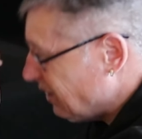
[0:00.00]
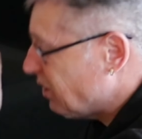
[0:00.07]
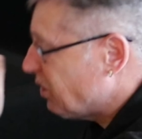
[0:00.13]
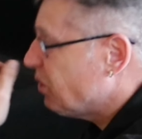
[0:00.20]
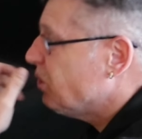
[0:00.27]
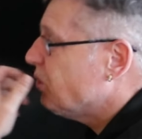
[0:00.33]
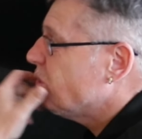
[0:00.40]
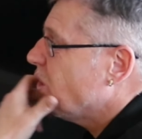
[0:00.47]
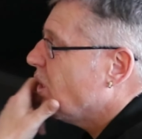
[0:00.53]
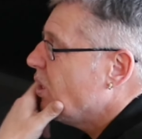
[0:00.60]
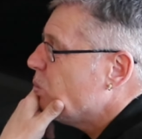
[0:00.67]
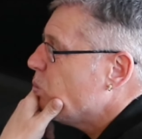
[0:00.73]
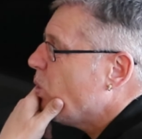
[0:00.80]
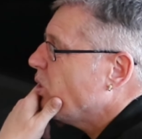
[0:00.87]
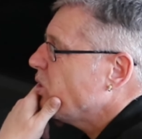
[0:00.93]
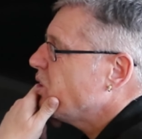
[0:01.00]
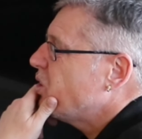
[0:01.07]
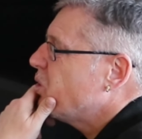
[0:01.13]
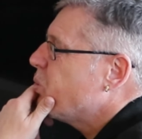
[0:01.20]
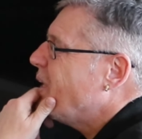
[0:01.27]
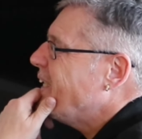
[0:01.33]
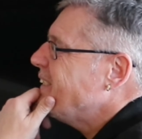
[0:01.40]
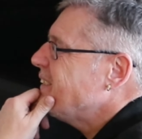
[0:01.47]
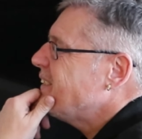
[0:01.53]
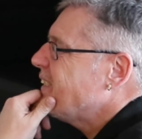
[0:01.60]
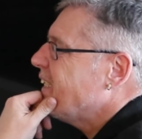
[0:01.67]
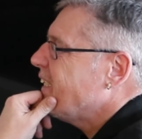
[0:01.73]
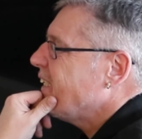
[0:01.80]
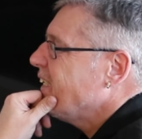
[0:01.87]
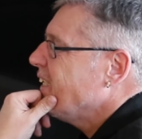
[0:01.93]
Scored a
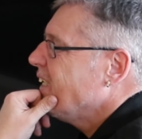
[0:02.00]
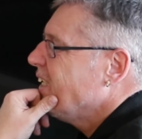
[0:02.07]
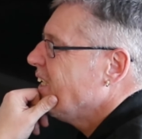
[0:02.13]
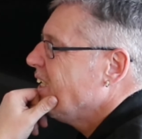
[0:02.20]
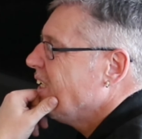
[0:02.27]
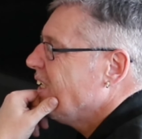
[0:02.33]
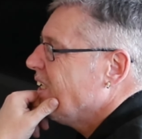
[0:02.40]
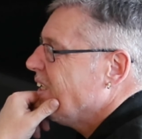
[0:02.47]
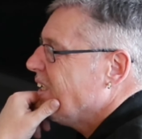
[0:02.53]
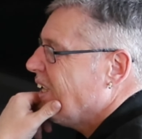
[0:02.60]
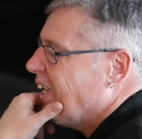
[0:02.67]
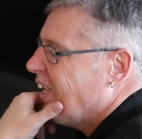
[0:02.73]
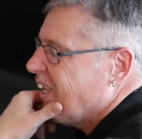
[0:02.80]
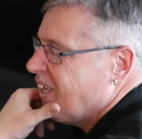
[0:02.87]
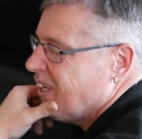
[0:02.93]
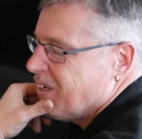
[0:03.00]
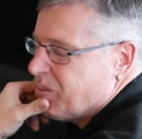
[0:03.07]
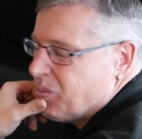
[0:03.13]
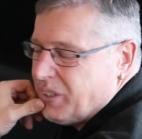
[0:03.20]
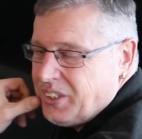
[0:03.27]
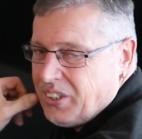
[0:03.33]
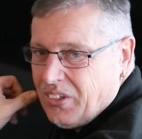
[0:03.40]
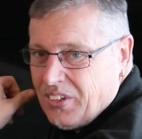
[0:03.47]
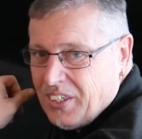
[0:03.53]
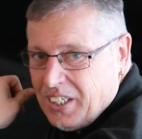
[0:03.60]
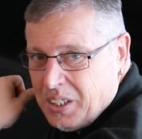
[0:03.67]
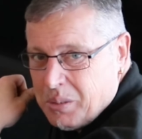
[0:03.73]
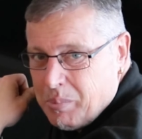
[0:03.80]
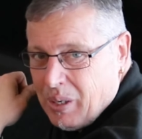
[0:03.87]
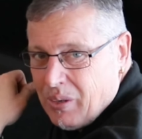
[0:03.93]
120. When you
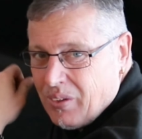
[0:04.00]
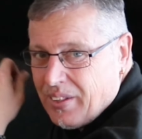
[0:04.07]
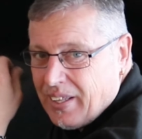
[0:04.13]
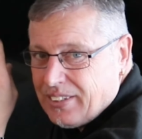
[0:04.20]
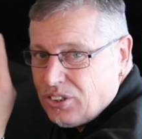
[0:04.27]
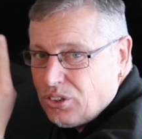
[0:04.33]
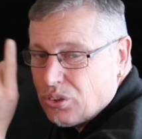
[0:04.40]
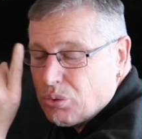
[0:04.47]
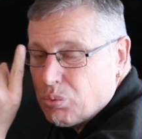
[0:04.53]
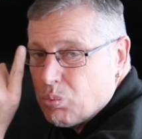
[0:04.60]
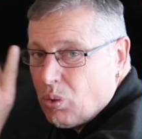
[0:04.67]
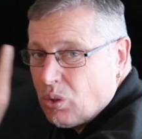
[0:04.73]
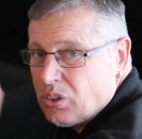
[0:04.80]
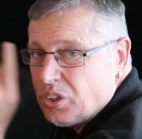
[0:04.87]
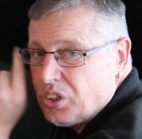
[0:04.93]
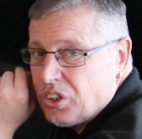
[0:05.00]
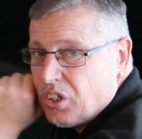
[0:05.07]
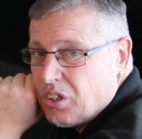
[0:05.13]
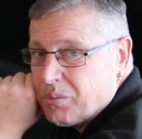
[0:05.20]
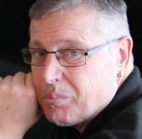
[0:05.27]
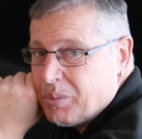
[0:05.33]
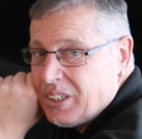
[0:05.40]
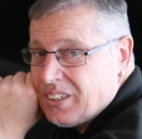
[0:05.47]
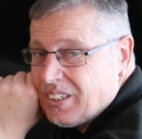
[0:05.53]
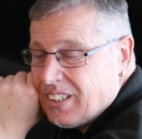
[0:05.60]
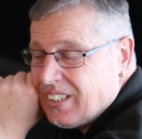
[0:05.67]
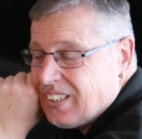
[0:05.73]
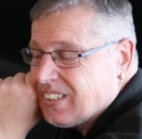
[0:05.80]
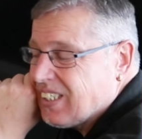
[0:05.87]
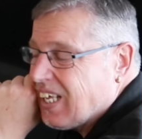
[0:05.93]
think about it, that's just one shot missed,
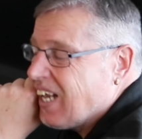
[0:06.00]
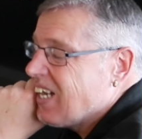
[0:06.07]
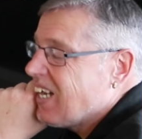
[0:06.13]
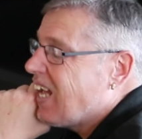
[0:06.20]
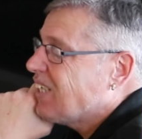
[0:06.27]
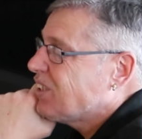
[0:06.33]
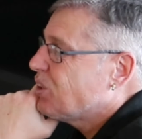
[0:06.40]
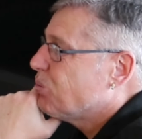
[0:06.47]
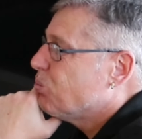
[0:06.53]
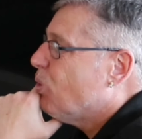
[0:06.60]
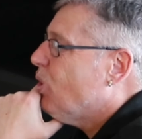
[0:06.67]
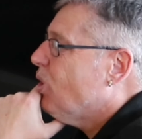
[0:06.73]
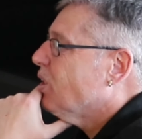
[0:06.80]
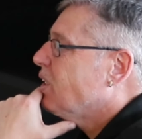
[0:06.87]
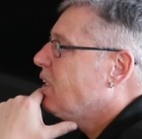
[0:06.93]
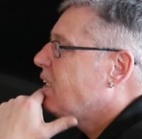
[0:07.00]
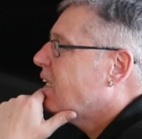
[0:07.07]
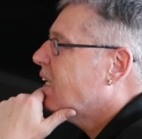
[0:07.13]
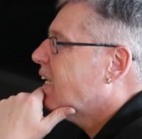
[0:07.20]
and it's that last one.